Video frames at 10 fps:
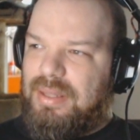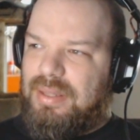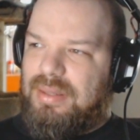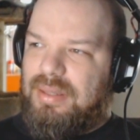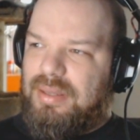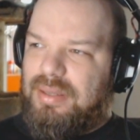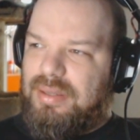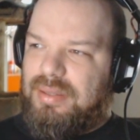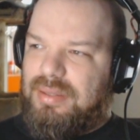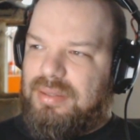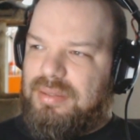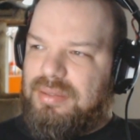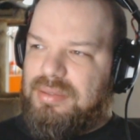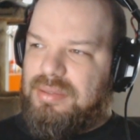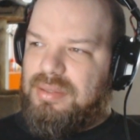there
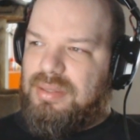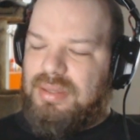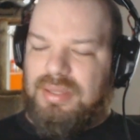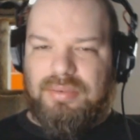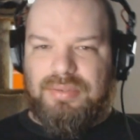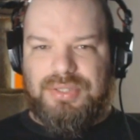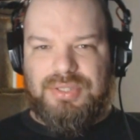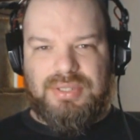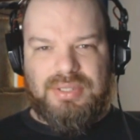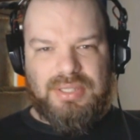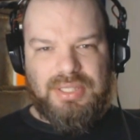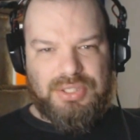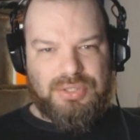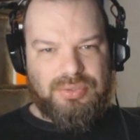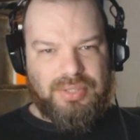was
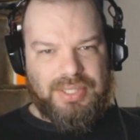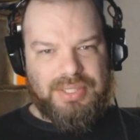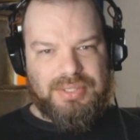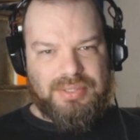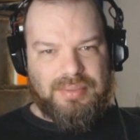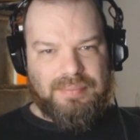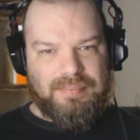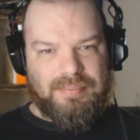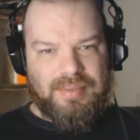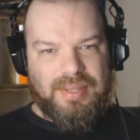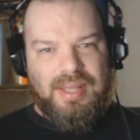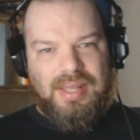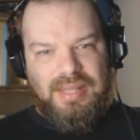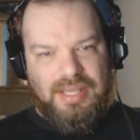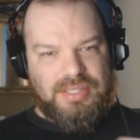these trees
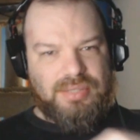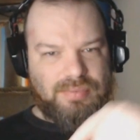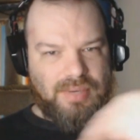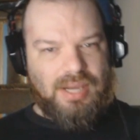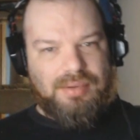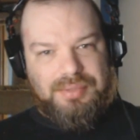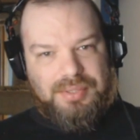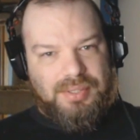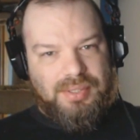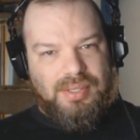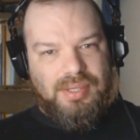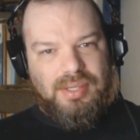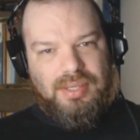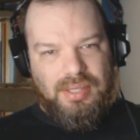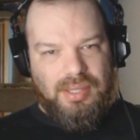that surround
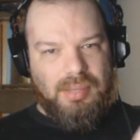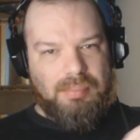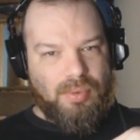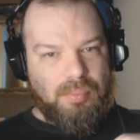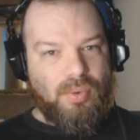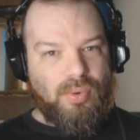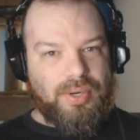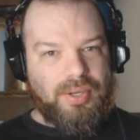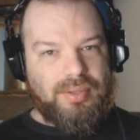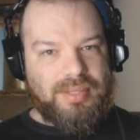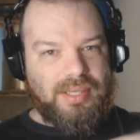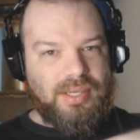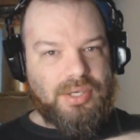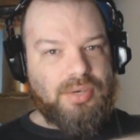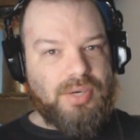the memorial, the
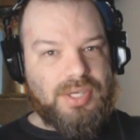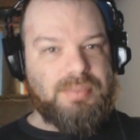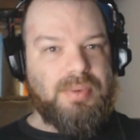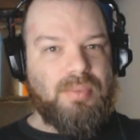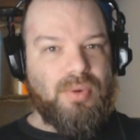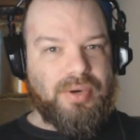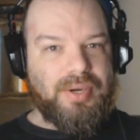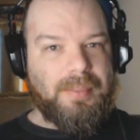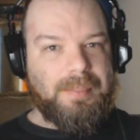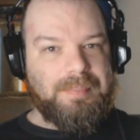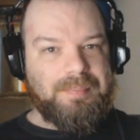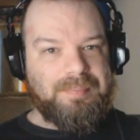Encourage Memorial,